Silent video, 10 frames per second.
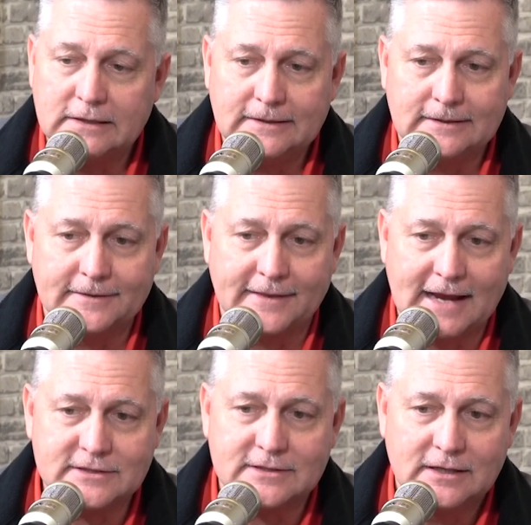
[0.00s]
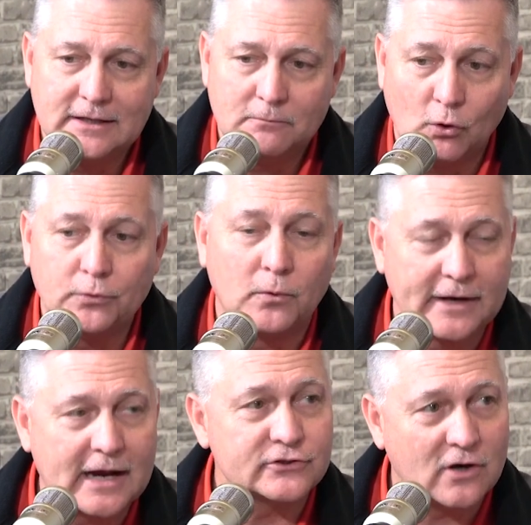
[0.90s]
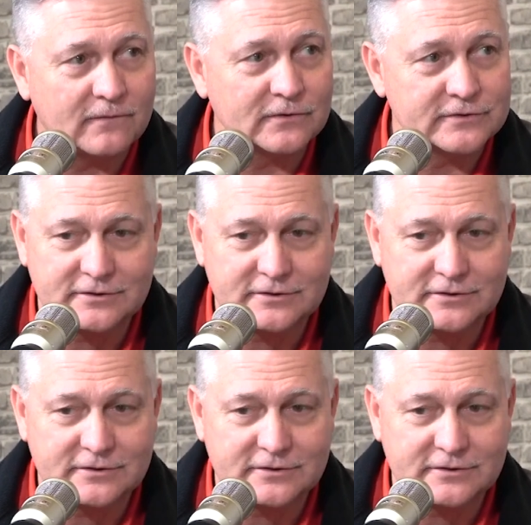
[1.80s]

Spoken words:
That's multiple cash offers.